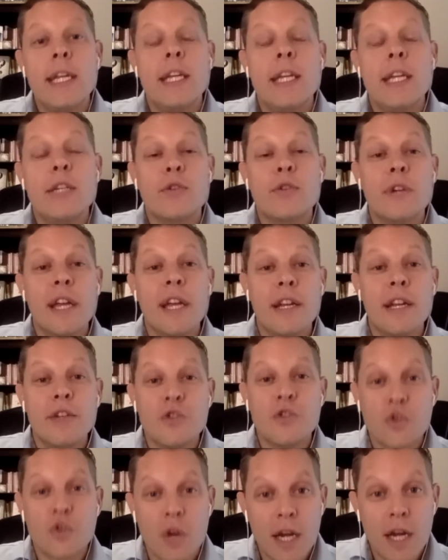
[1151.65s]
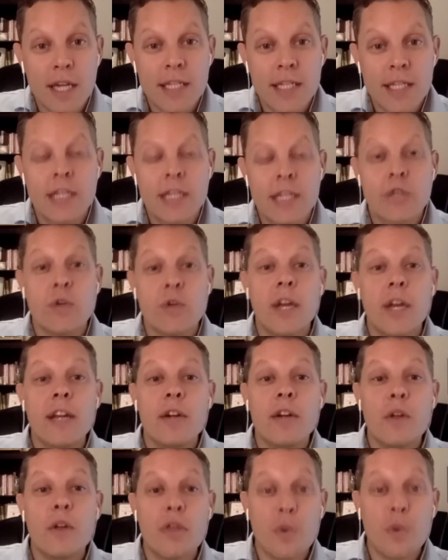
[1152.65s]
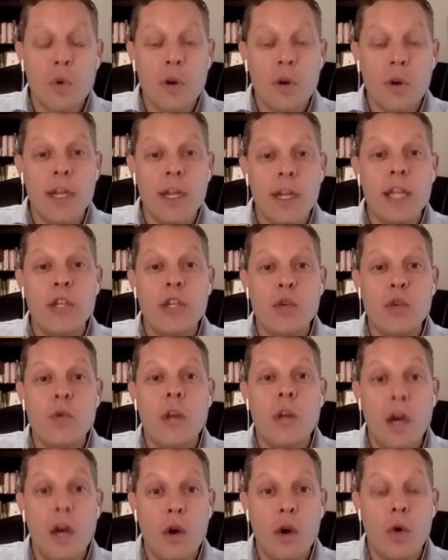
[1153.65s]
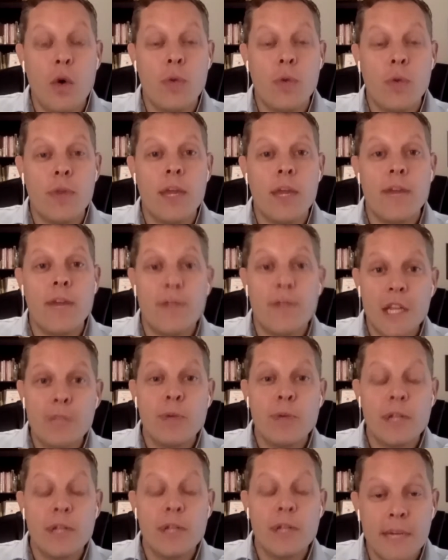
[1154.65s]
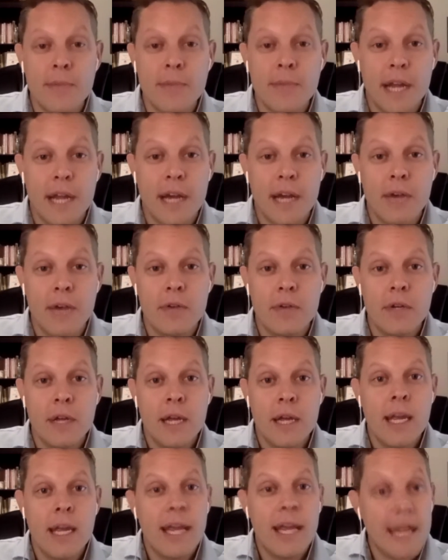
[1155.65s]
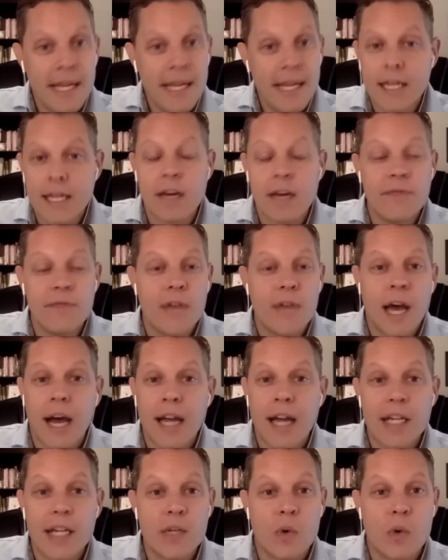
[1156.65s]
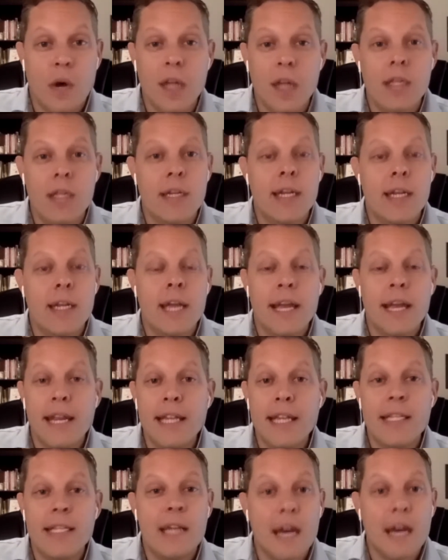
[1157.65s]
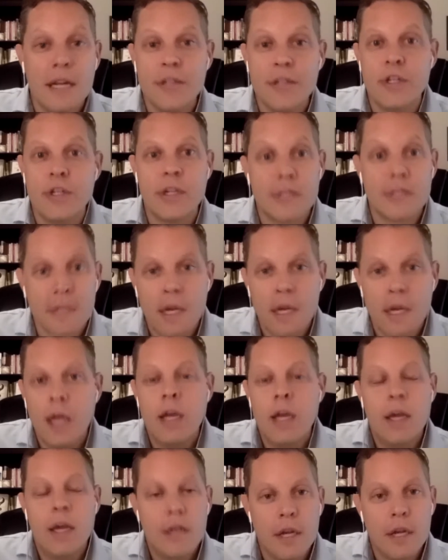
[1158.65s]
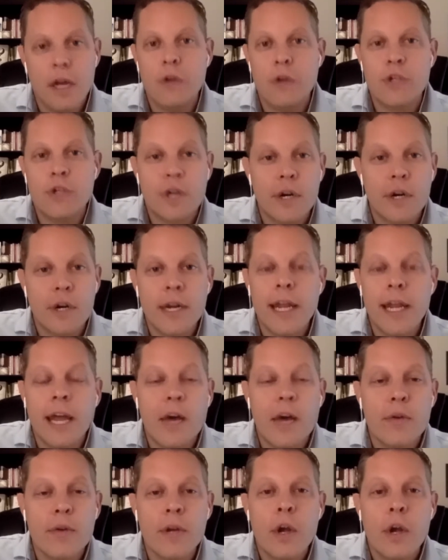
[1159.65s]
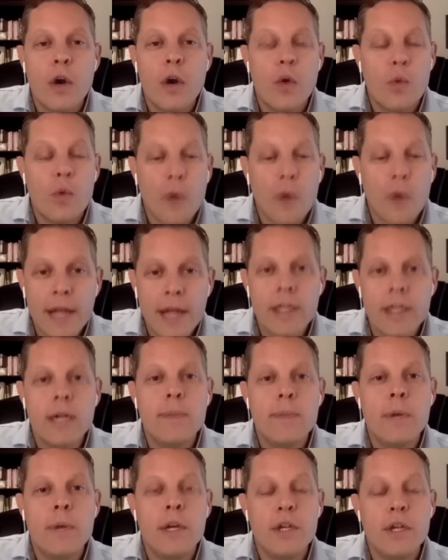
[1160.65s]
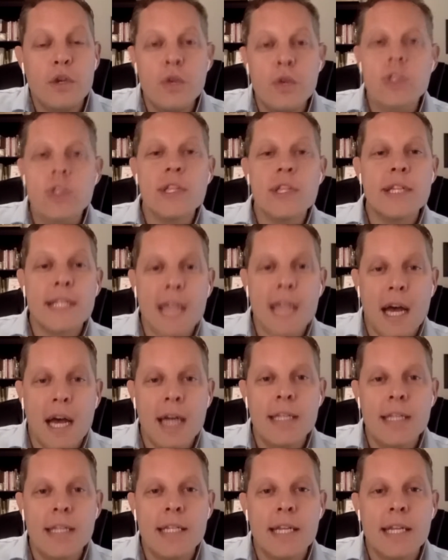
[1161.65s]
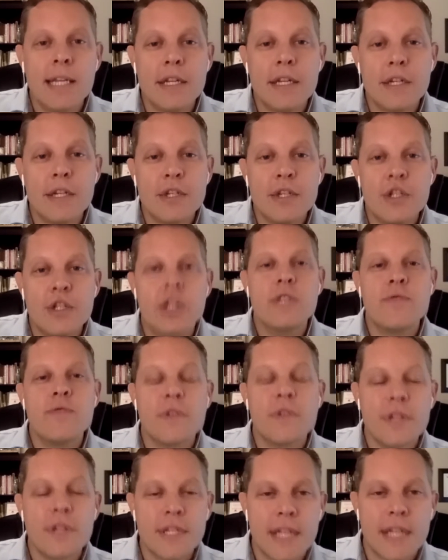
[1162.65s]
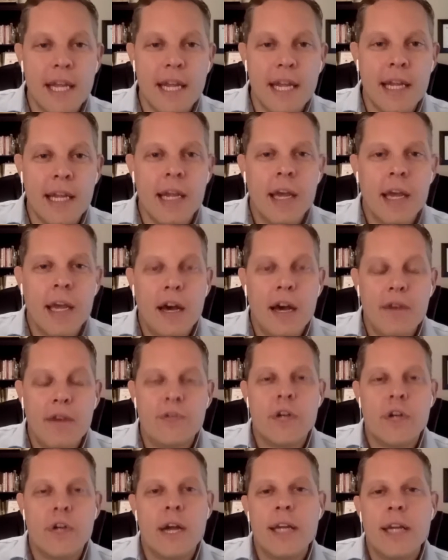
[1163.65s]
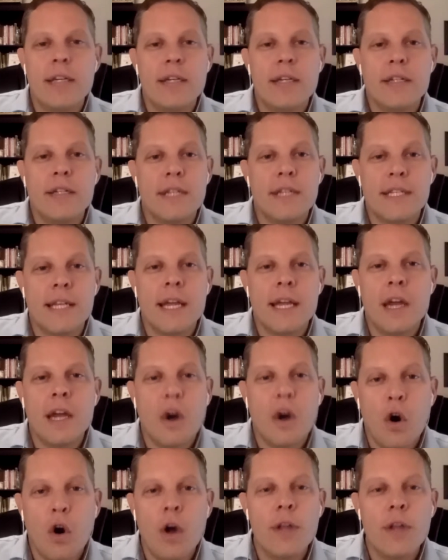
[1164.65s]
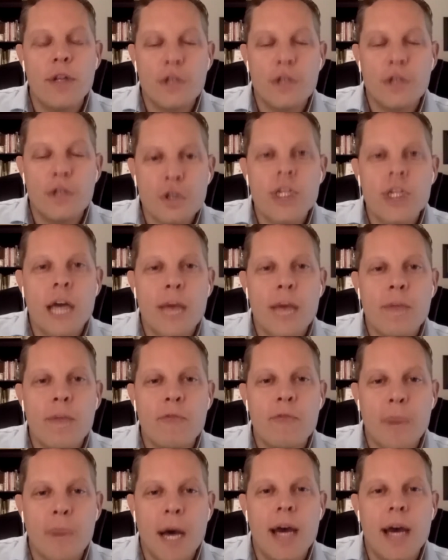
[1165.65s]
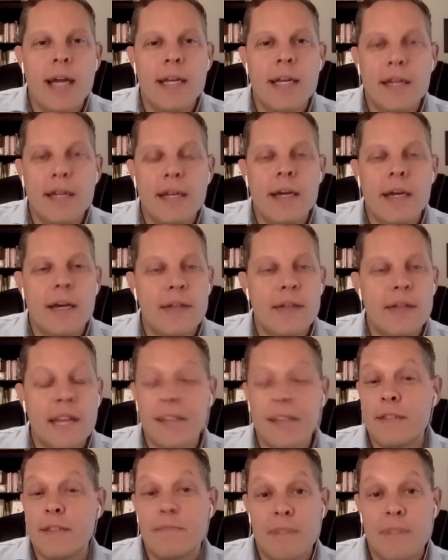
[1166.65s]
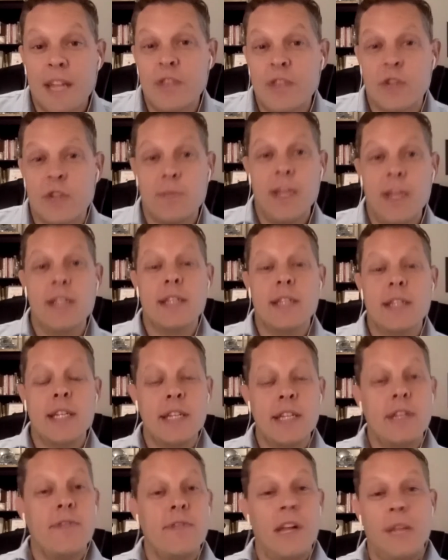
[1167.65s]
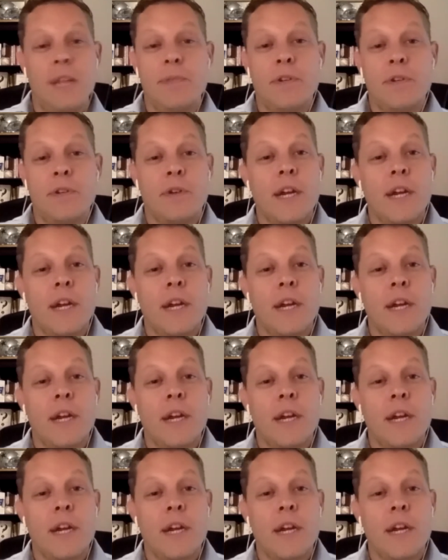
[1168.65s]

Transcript: He's created trust. He's created authority. You know right. that if he's put something out it's of the highest quality and he's not just you know churning out random useless content just for the sake of trying to, to stay on your top of mind uh, that's that's tremendous he's developed there are great...